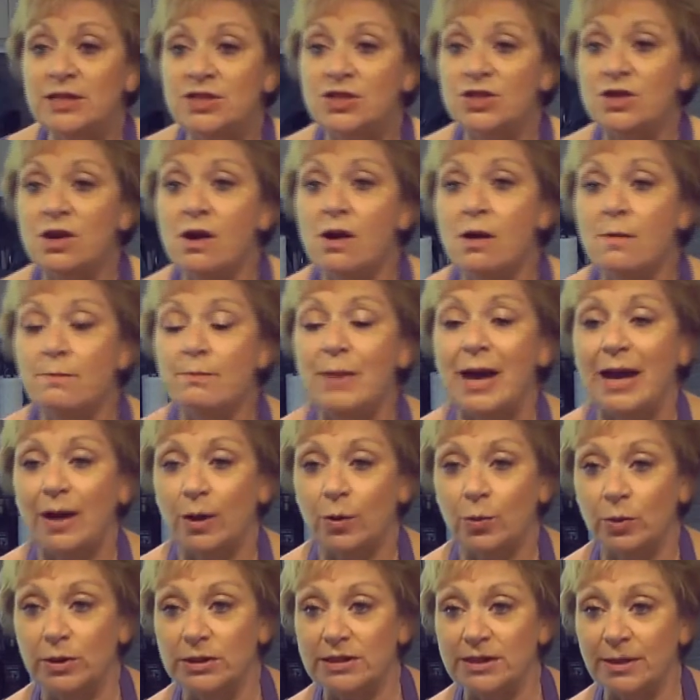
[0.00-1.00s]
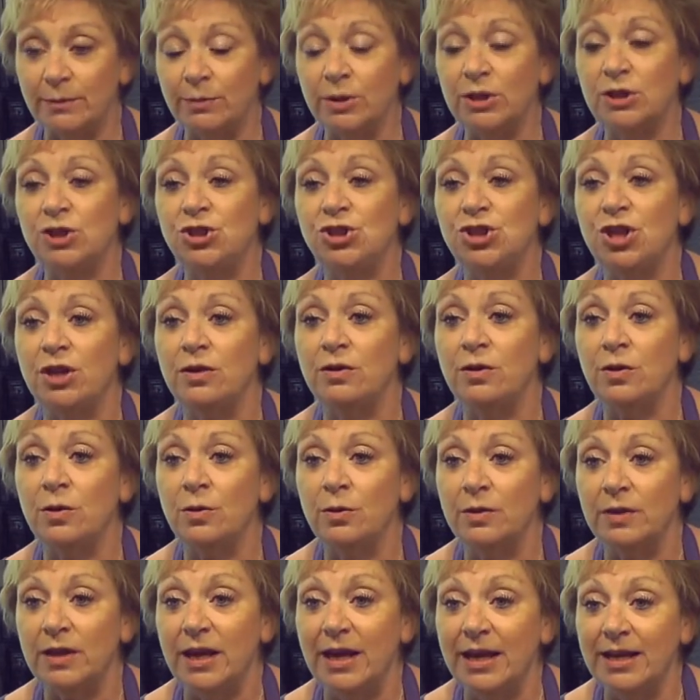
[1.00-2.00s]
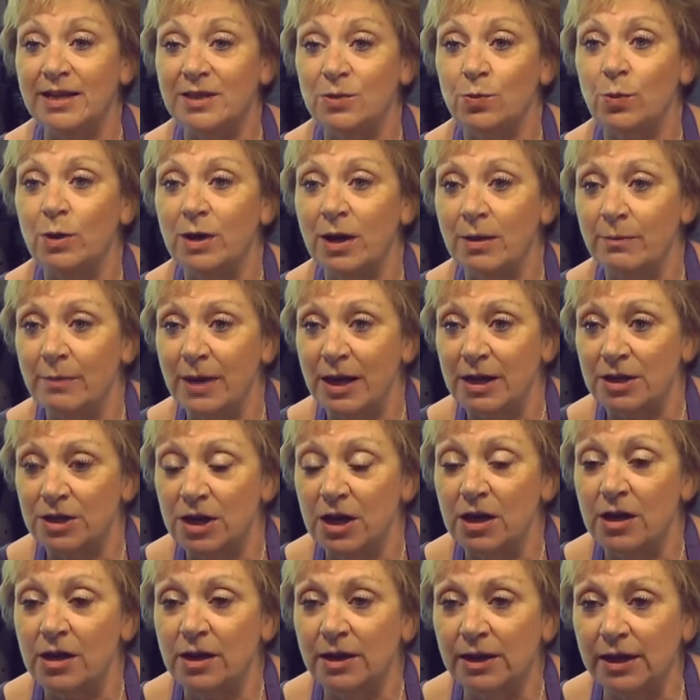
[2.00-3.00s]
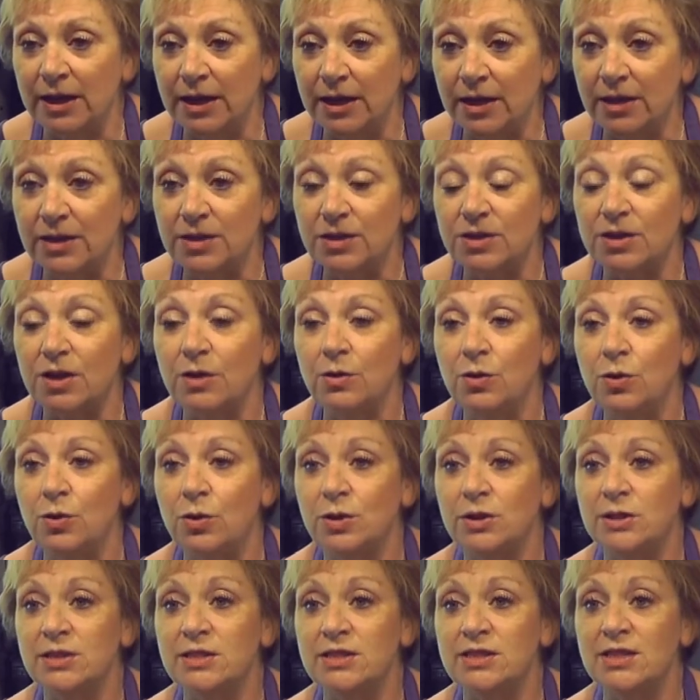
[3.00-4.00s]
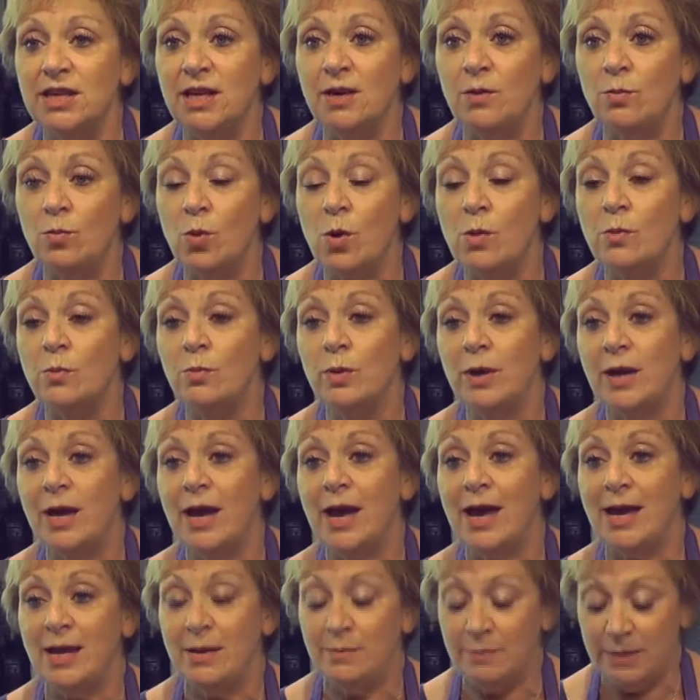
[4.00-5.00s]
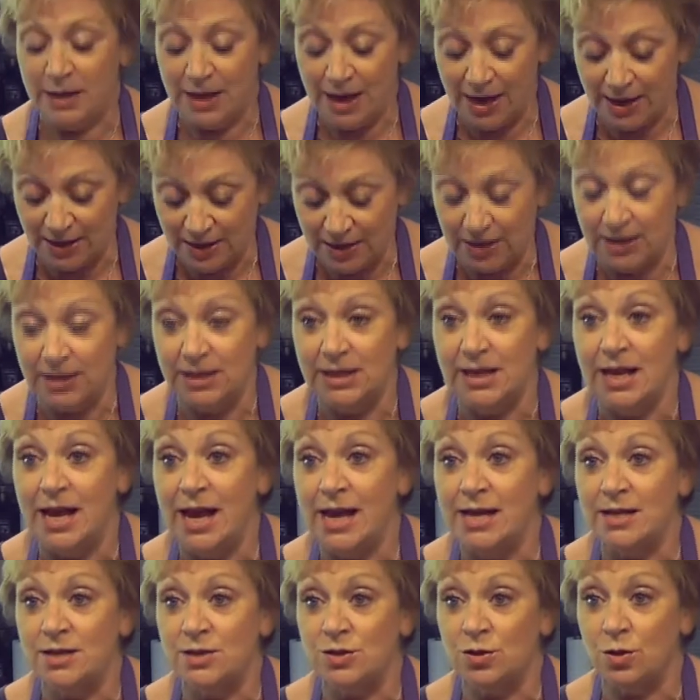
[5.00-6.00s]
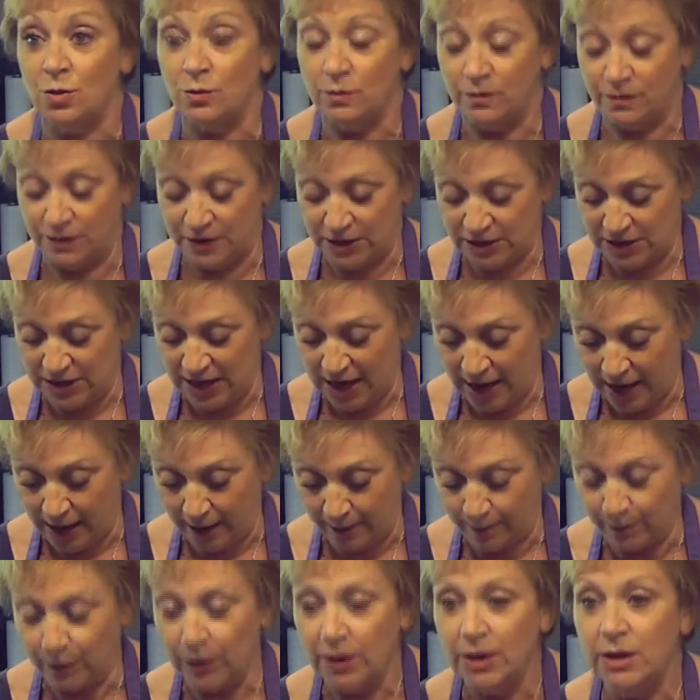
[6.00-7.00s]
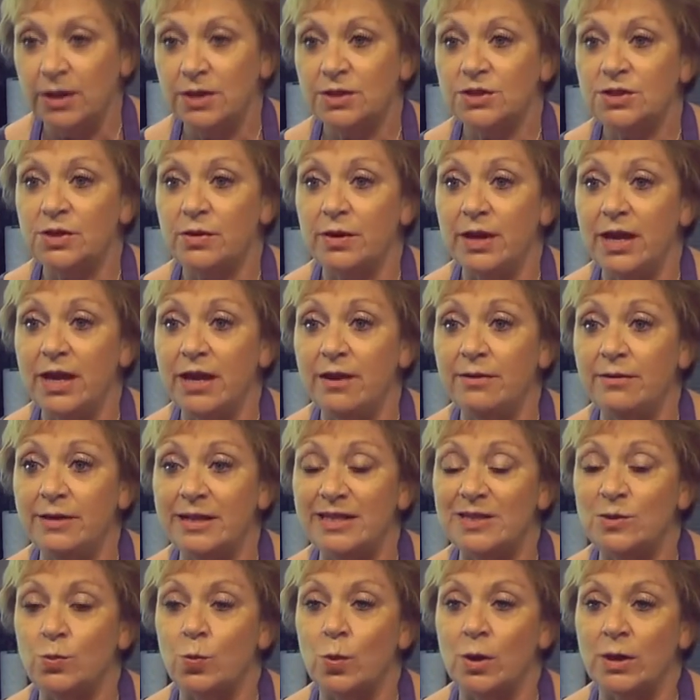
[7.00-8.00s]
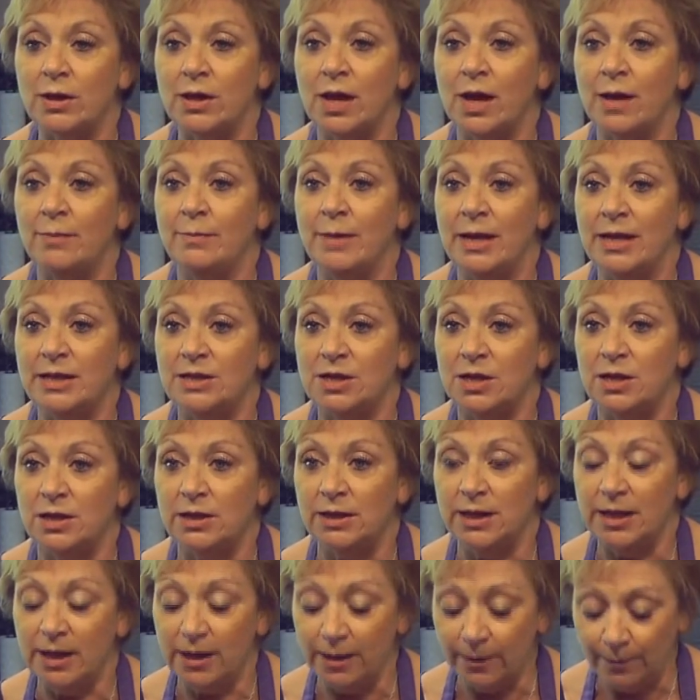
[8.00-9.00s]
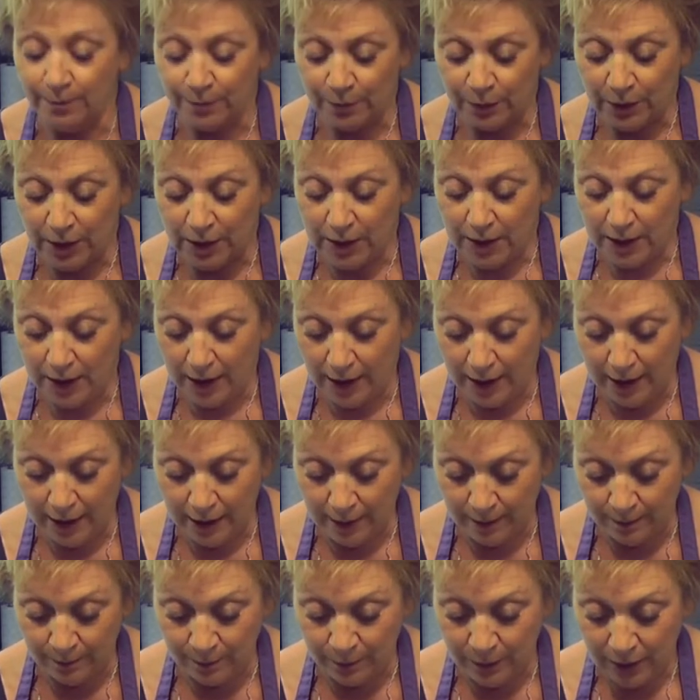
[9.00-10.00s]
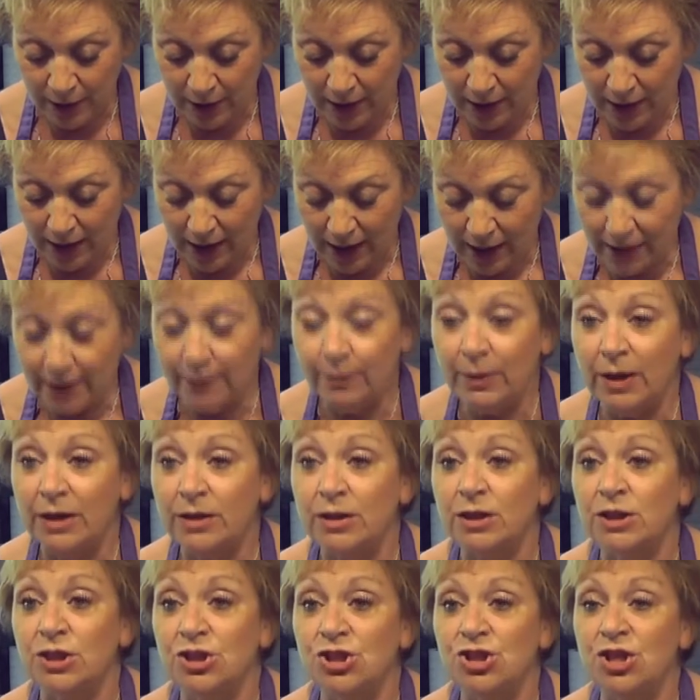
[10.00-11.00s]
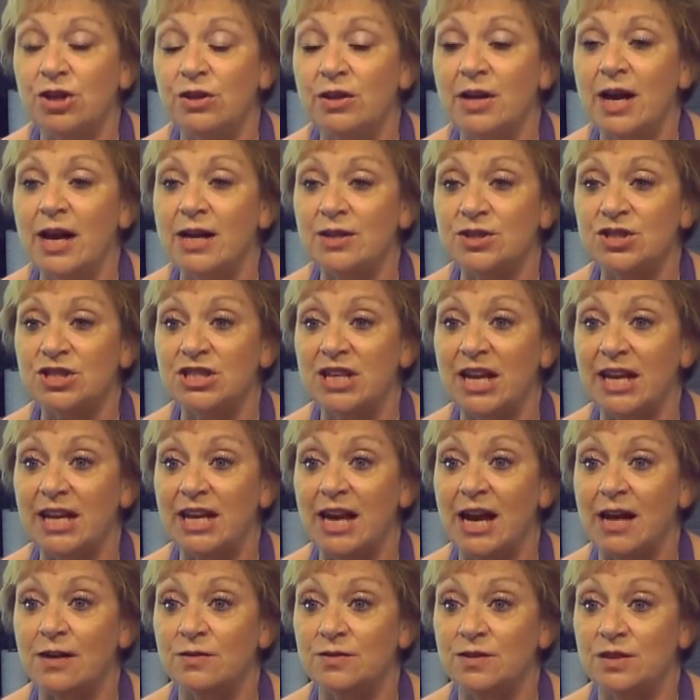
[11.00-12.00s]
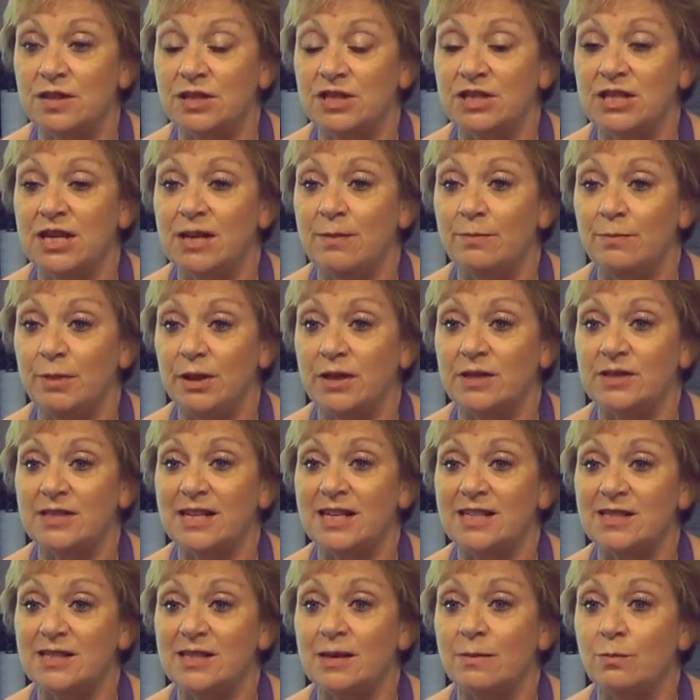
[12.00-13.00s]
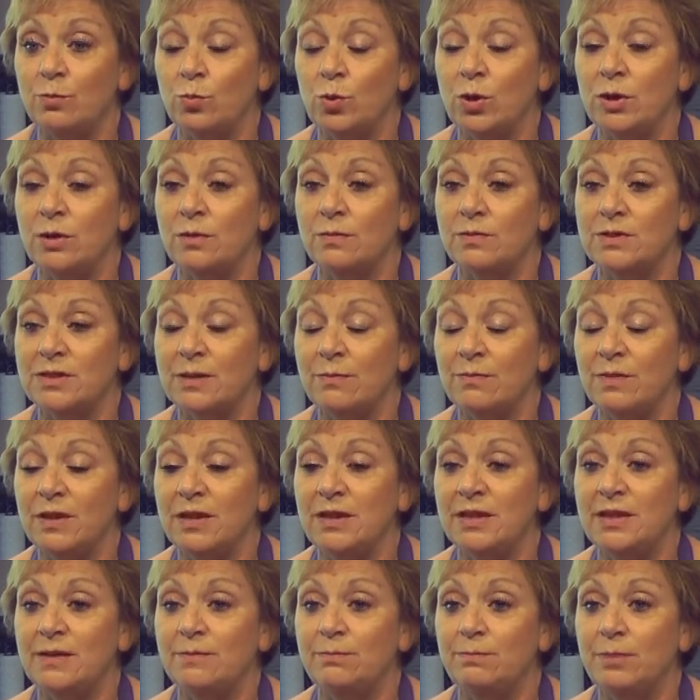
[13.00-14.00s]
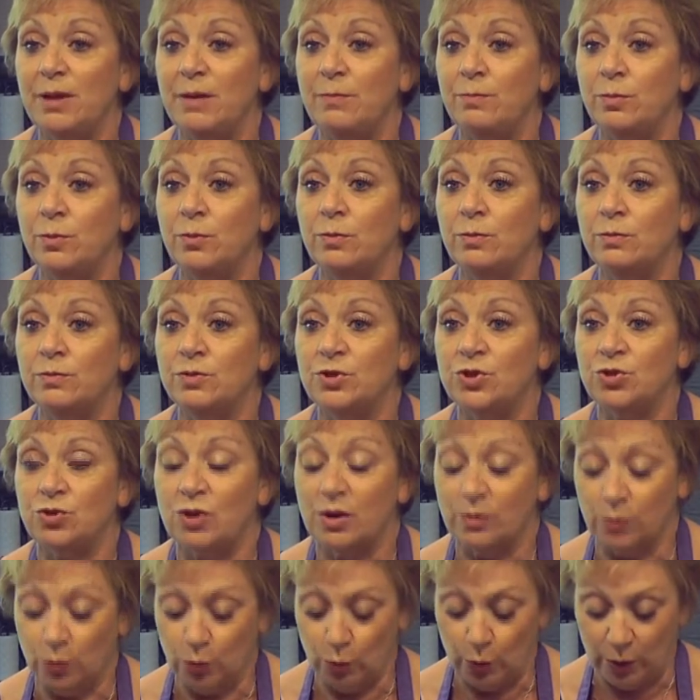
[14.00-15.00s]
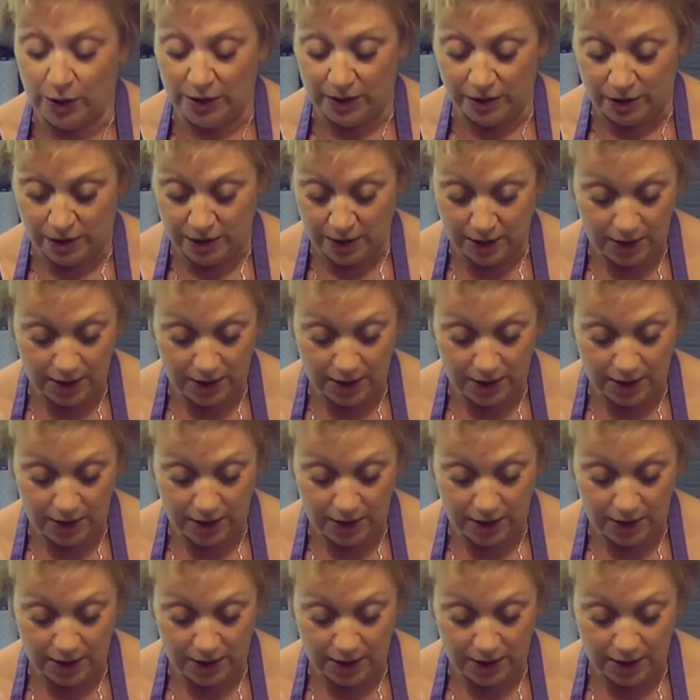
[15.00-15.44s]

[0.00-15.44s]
start backwards. I'm going to show you, here's one I made earlier, so you can see what we're aiming at the end of the day. So here is one I made earlier, and I'm now going to show you how to take it out of the tin, because that's something that people struggle with.